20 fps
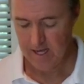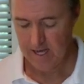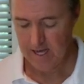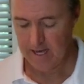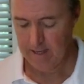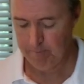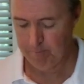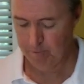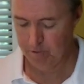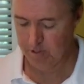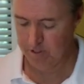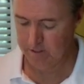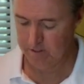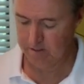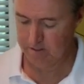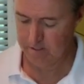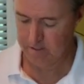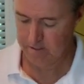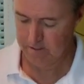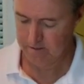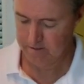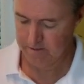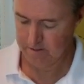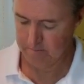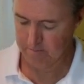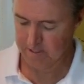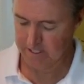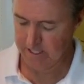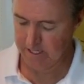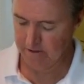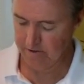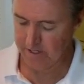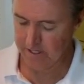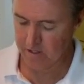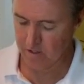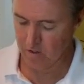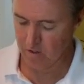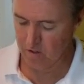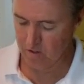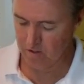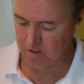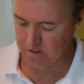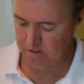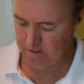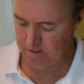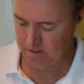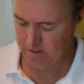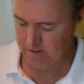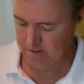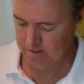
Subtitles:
I put some Kerrygold